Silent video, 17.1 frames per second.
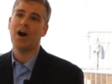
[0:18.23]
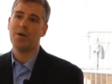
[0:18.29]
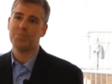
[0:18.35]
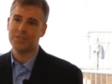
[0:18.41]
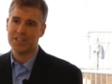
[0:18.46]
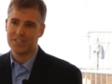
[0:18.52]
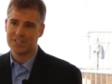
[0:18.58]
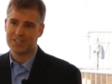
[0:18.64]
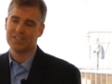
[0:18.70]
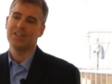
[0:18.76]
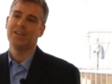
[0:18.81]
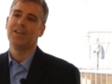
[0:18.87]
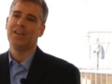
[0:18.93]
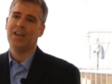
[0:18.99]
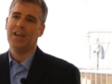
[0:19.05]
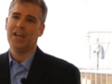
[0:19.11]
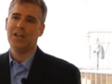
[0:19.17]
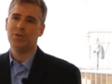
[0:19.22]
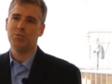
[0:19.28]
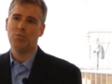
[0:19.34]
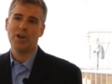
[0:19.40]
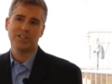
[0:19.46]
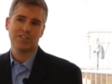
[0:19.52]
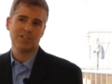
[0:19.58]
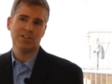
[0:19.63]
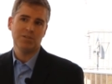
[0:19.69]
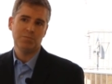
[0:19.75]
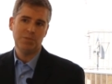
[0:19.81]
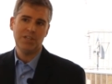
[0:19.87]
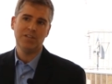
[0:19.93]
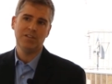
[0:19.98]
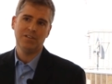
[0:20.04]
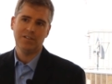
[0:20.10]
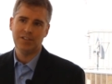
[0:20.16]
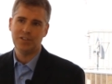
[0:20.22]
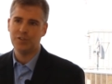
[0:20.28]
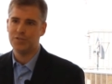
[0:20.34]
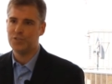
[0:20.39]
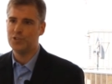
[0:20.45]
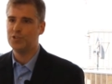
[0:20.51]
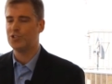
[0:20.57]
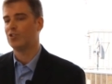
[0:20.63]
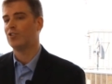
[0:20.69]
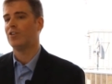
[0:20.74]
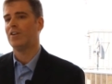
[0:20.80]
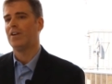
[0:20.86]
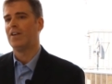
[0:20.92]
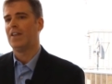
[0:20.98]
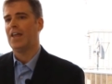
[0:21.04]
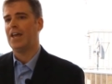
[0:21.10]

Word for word: optics and what's going to be in the future.